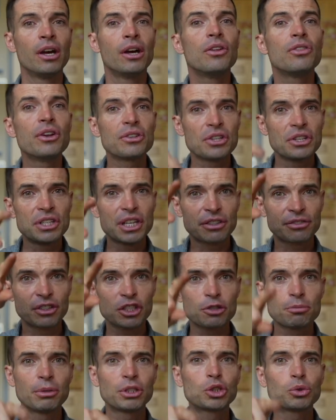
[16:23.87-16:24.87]
There's a difference
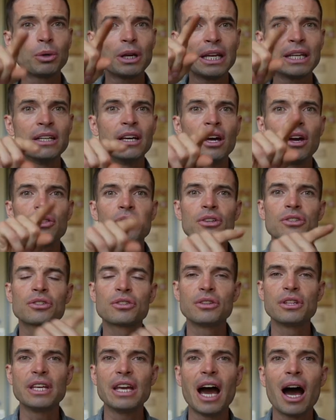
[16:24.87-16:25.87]
between
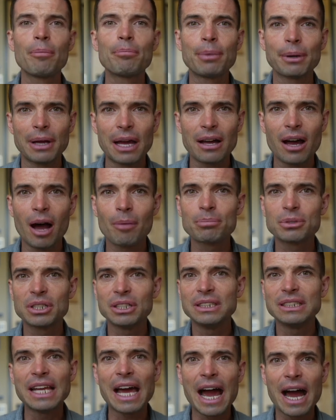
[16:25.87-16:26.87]
the ups
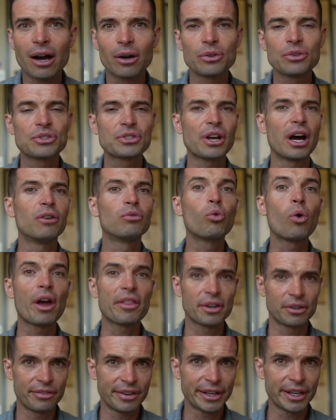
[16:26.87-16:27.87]
and downs of
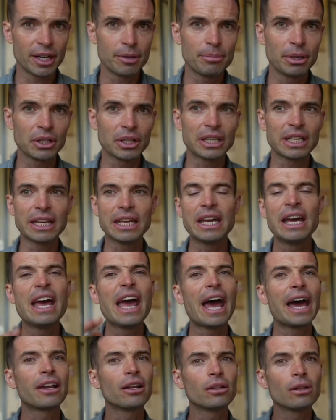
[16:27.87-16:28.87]
weather variability
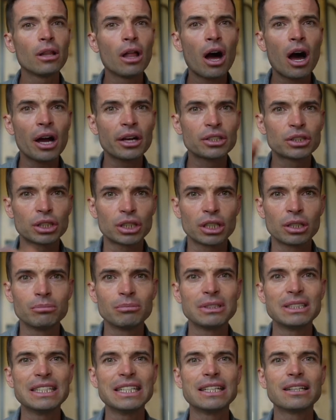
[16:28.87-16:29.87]
and a
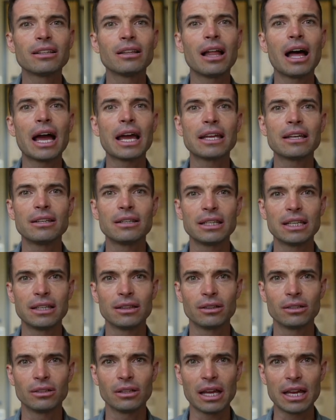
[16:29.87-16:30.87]
long-term decline in
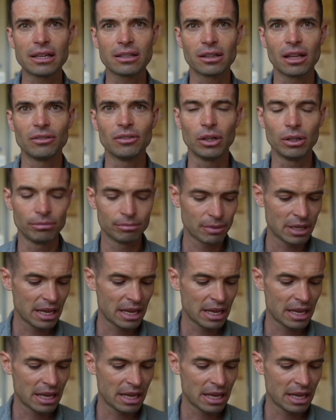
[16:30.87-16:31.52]
the lake level.